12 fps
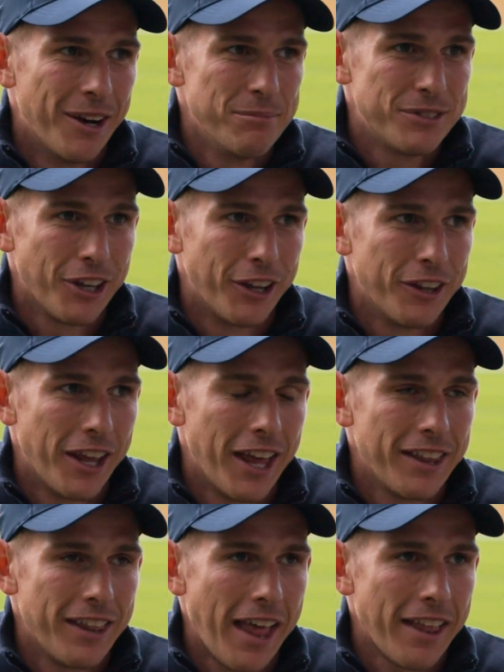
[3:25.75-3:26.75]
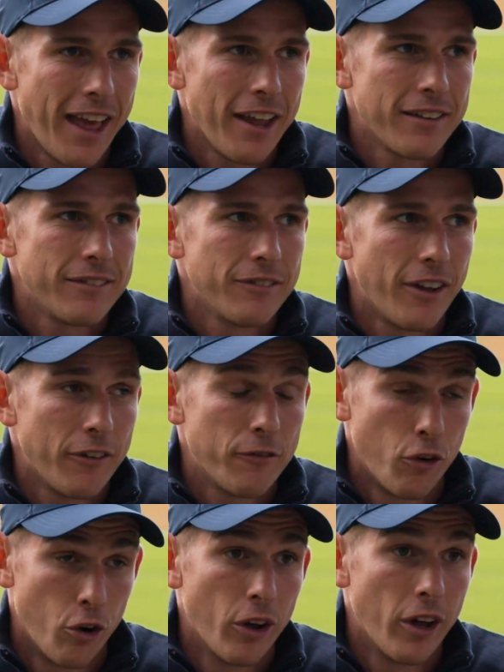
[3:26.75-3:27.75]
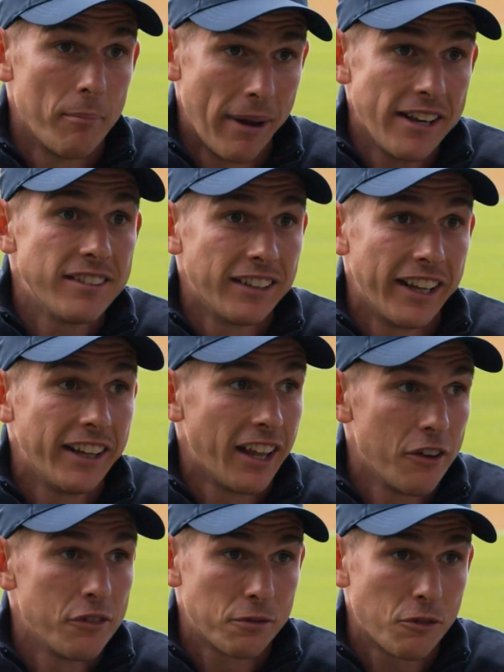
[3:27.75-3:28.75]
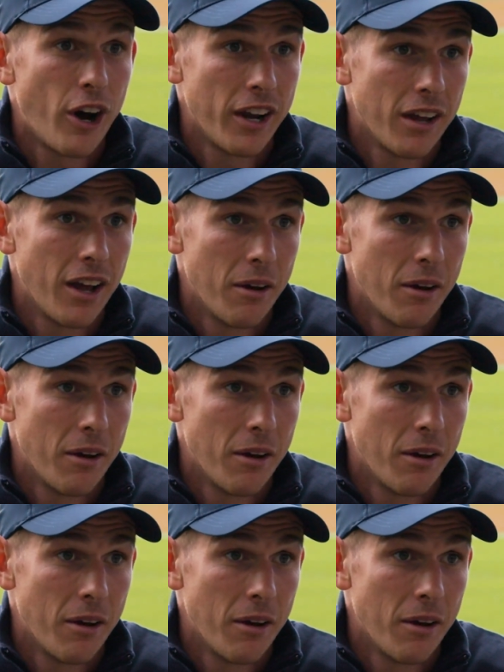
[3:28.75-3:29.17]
So that for mentally, that was quite